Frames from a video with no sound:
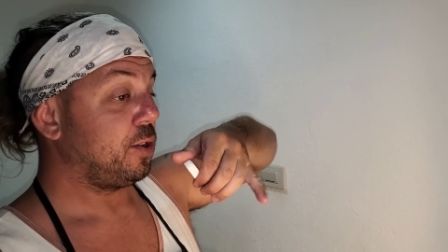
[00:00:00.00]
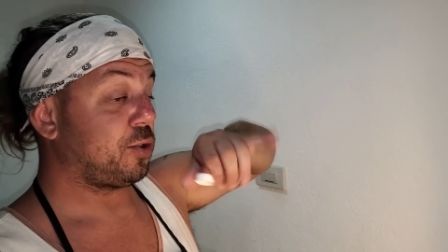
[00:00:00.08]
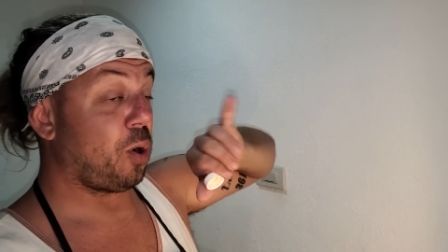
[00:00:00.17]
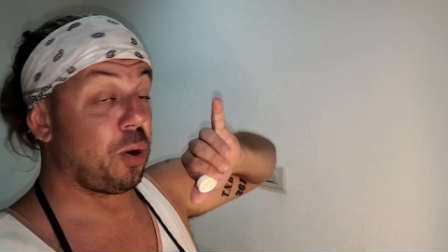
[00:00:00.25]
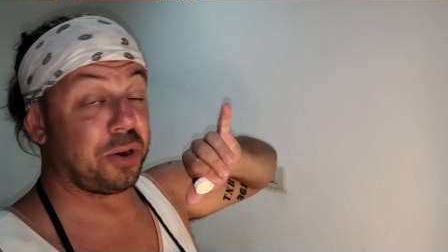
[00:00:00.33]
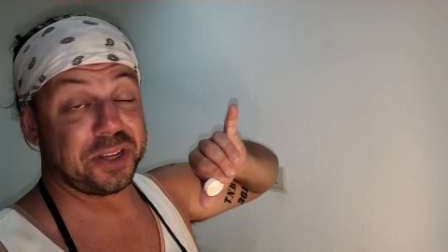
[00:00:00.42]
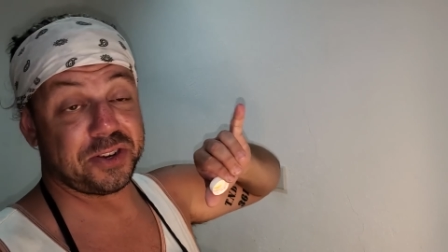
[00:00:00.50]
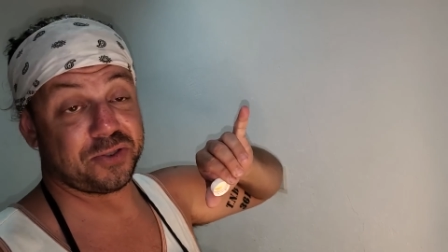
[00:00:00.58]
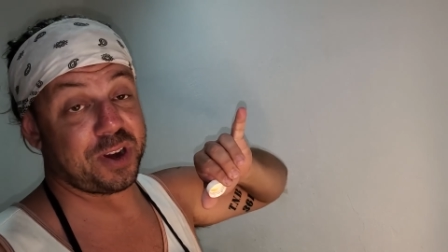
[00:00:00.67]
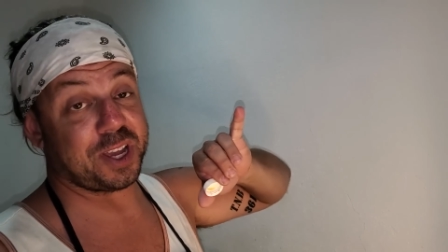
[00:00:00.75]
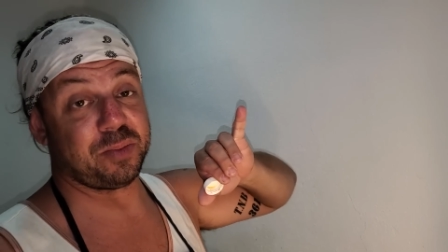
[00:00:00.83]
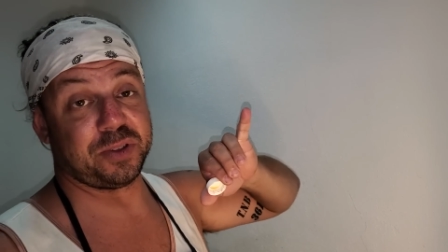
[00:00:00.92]
totally
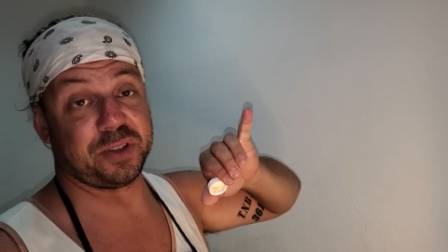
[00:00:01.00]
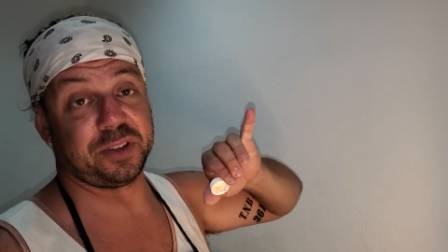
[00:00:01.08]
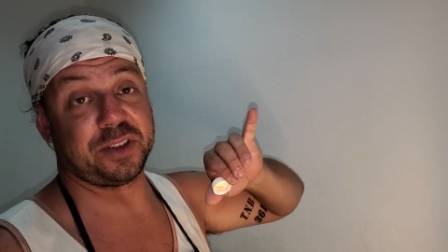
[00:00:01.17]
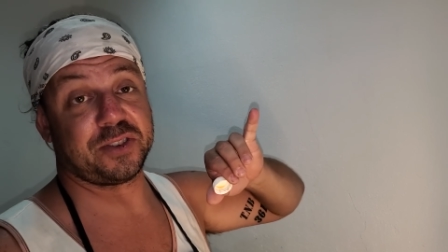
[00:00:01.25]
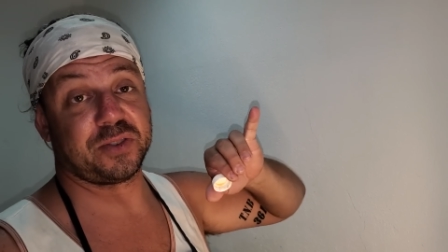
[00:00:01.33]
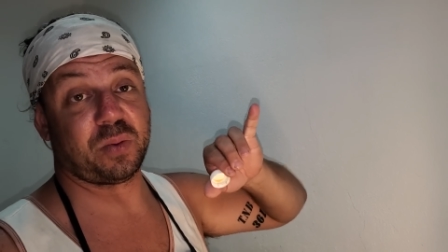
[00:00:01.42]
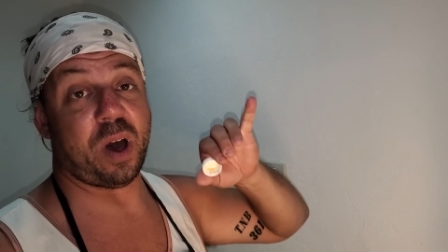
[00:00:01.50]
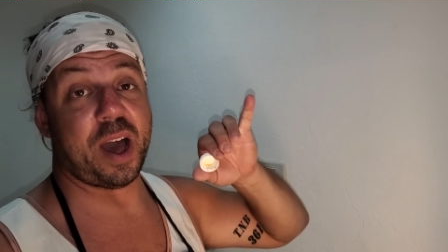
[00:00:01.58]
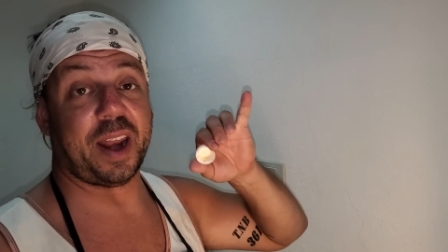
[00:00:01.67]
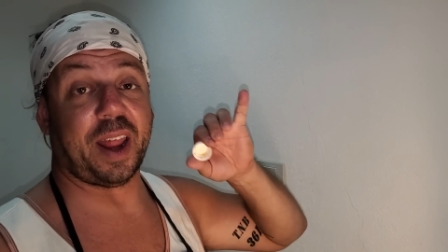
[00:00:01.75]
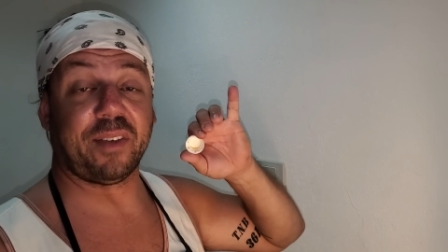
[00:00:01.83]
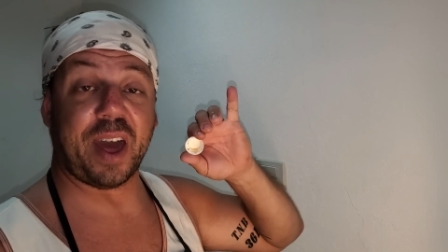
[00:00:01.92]
drinkable, delicious
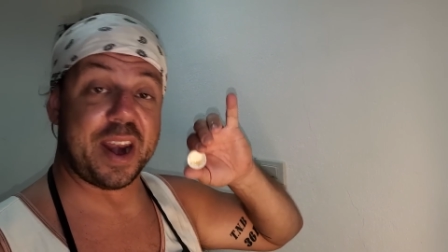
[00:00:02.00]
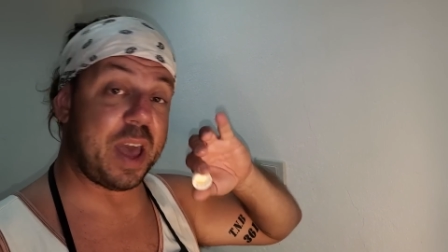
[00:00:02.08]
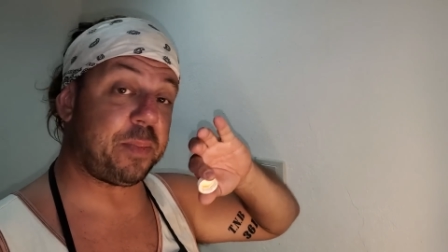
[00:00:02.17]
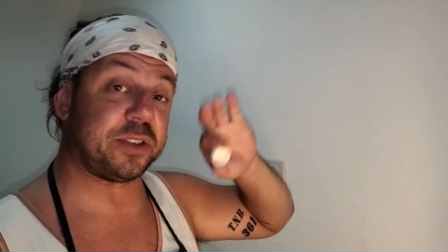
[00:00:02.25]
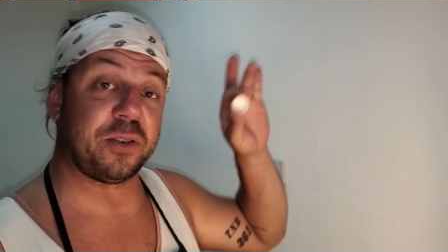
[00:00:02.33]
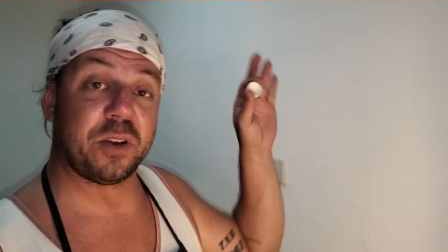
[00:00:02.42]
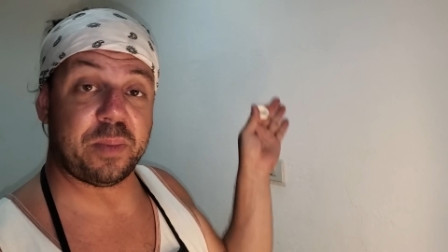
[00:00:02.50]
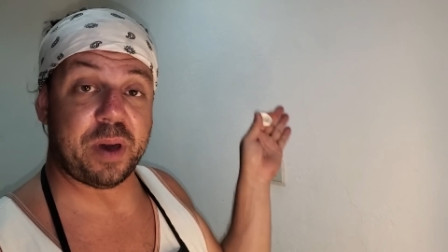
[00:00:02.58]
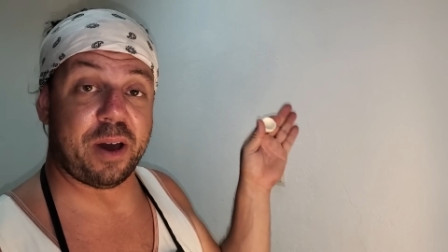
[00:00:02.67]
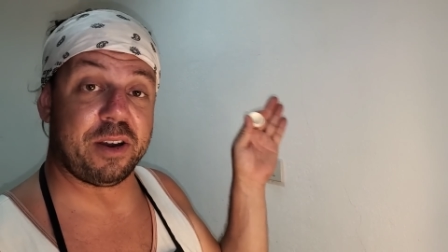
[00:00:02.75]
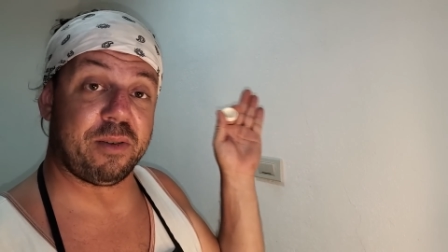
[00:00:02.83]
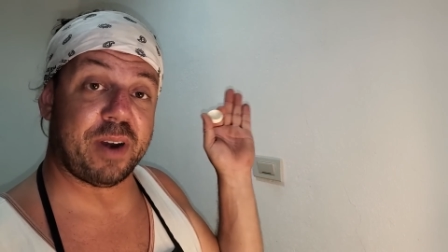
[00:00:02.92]
wine. I've got an episode
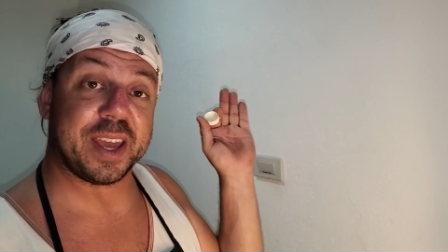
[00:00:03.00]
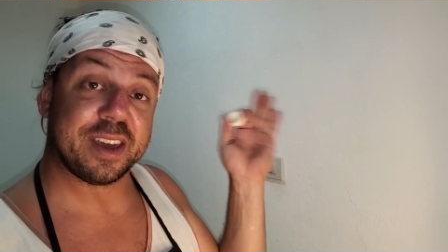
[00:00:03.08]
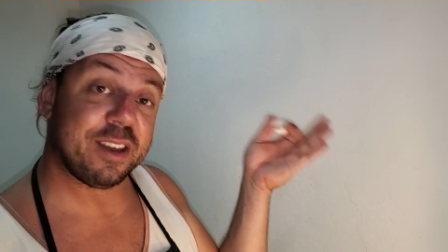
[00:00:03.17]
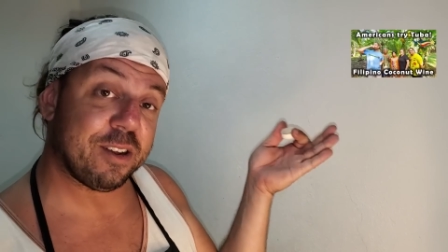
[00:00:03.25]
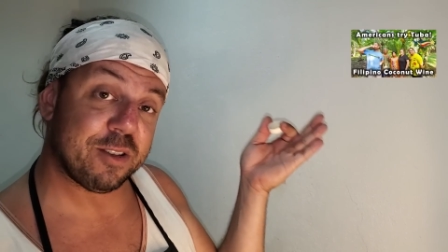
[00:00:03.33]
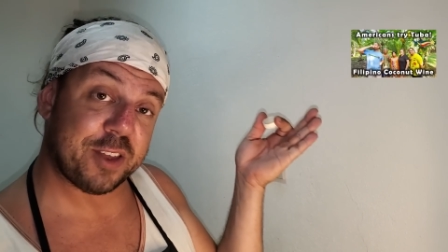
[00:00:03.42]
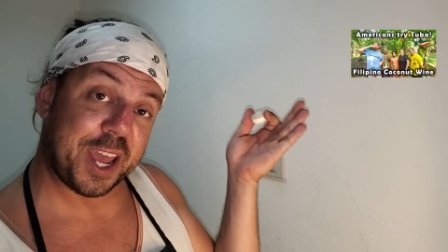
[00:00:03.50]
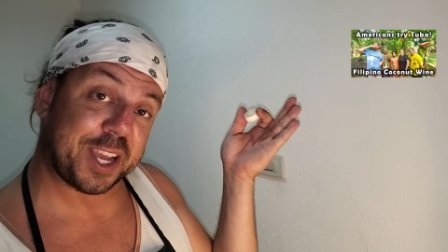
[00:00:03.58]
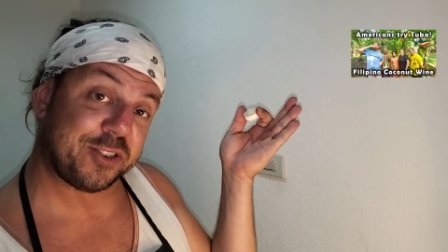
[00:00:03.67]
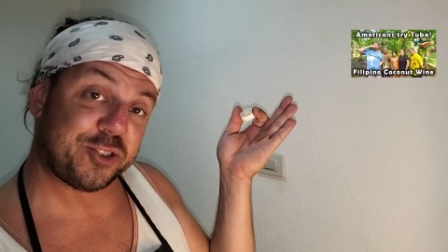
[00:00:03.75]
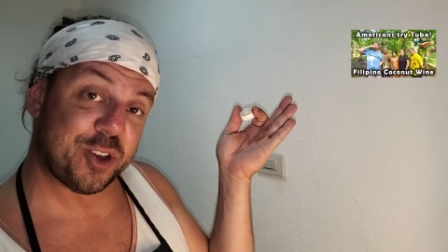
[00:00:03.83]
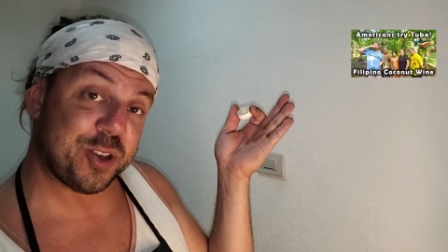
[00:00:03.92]
about it right here that I
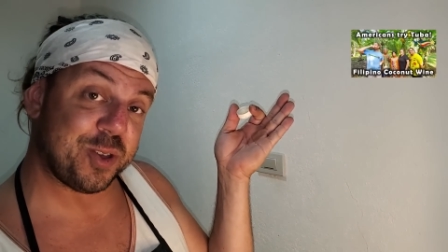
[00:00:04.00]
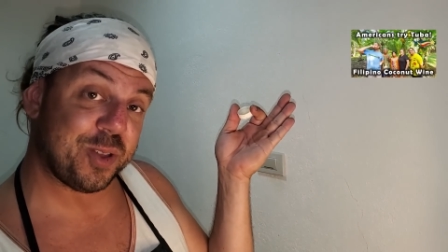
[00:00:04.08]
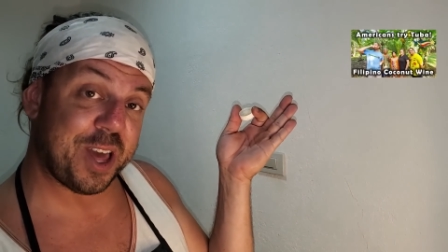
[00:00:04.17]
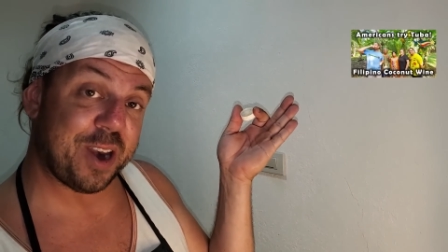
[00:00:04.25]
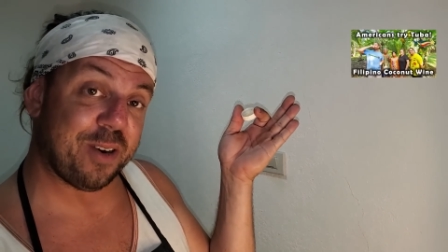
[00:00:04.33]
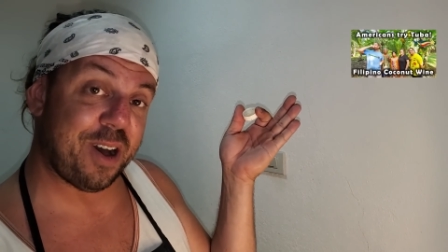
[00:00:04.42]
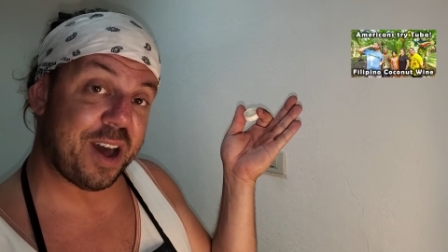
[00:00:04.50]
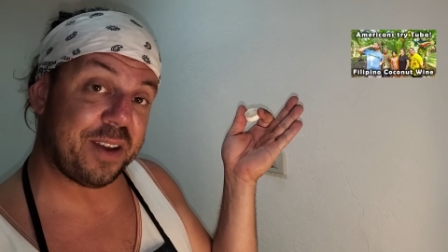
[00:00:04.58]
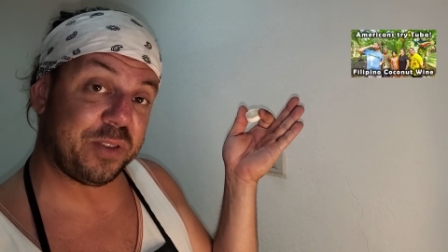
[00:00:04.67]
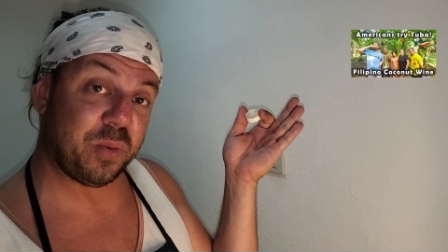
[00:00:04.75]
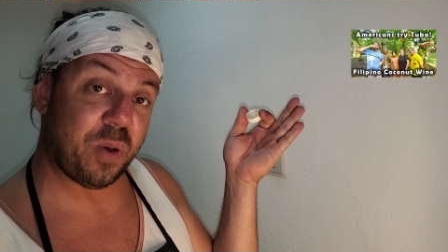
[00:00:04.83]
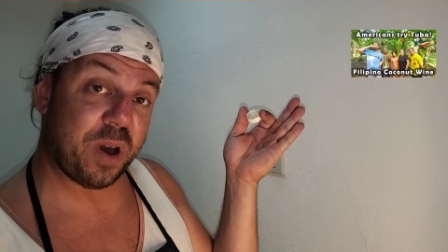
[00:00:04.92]
can show you later on
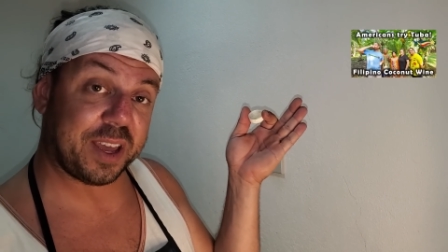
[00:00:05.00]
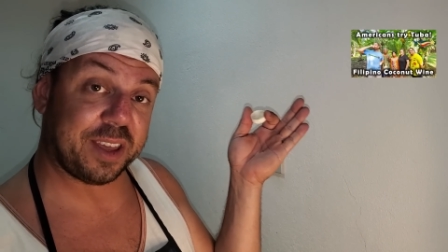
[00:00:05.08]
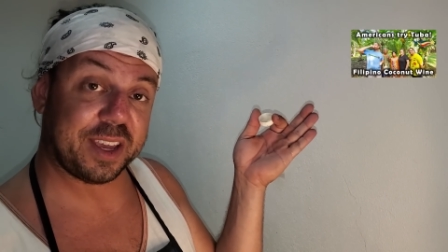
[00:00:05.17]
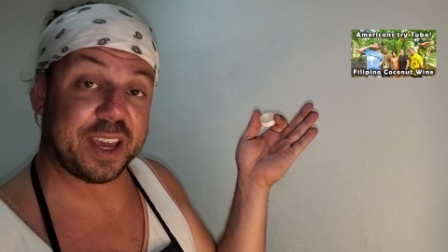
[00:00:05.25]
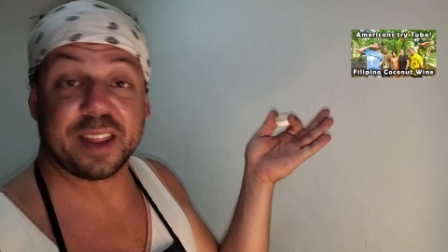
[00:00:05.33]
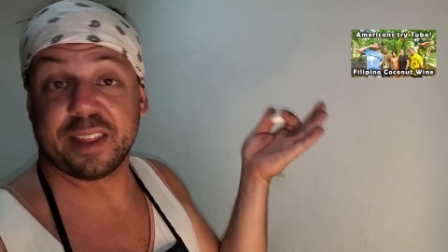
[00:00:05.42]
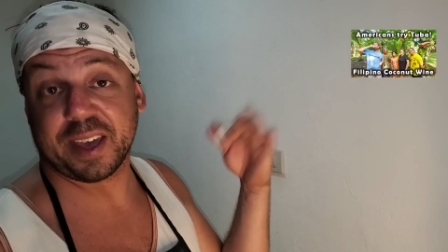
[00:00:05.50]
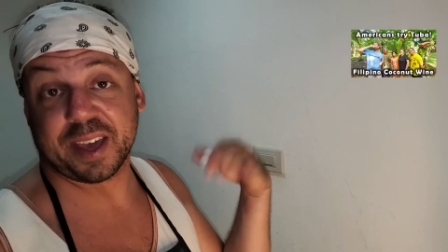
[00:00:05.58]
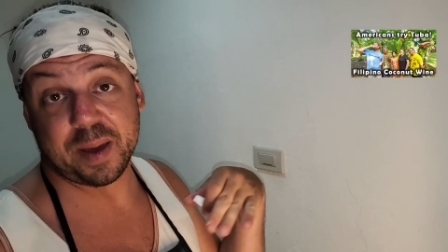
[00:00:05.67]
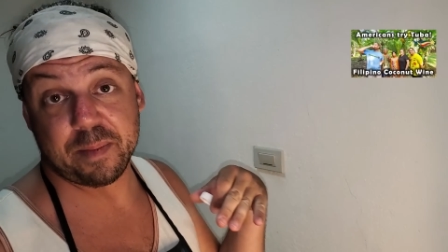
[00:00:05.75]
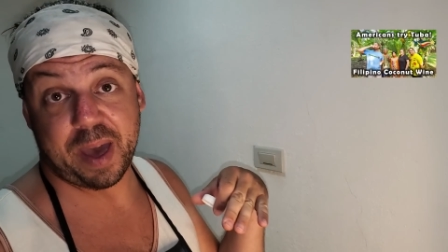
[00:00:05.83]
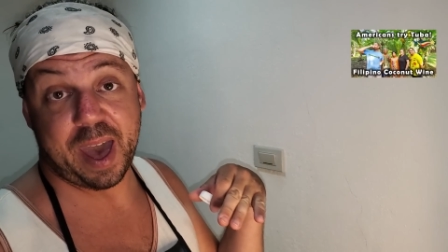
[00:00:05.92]
if you want to click it and then
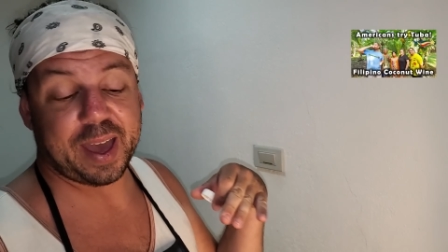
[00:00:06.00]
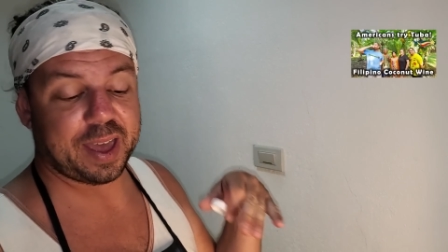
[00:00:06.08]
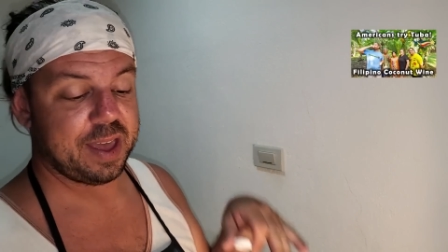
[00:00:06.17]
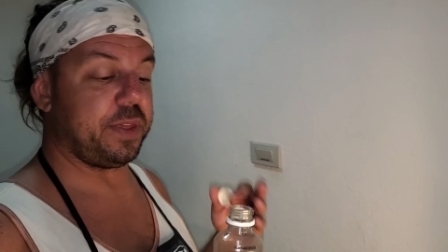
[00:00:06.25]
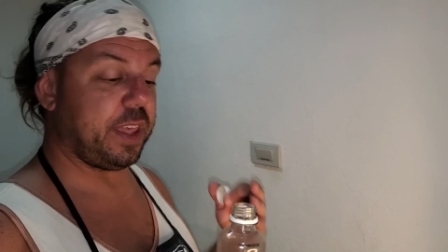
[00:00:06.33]
come back.